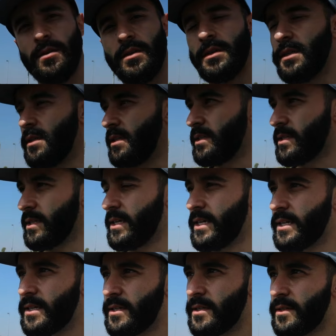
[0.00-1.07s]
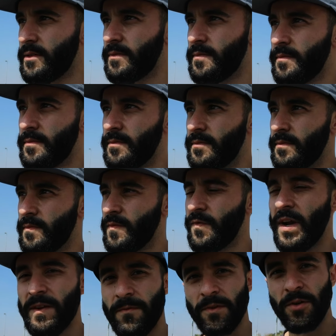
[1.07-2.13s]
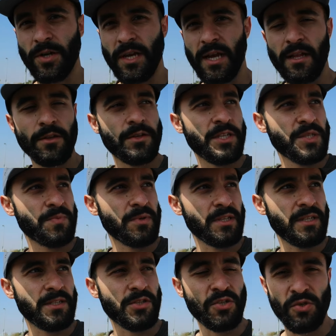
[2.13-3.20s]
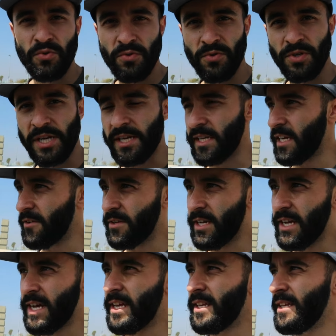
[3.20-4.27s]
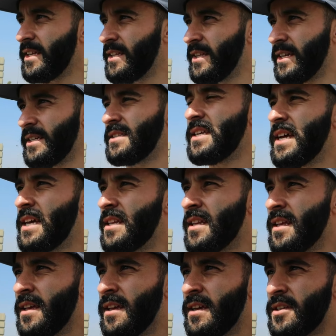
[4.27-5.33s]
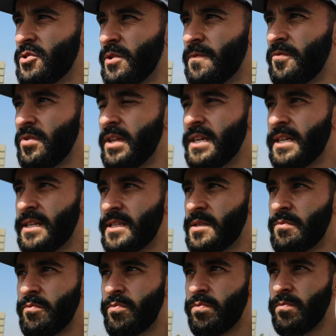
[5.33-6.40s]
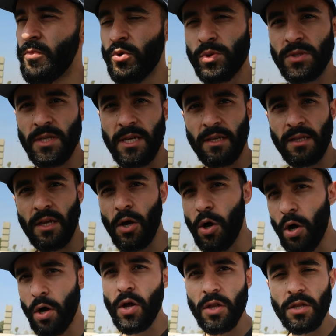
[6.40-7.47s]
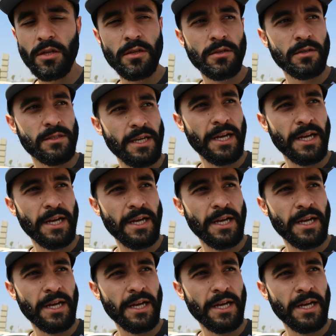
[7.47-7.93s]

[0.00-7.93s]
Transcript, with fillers: is like 500 calories, but it's noon right now and I had it at like 10. So I feel like it's most likely all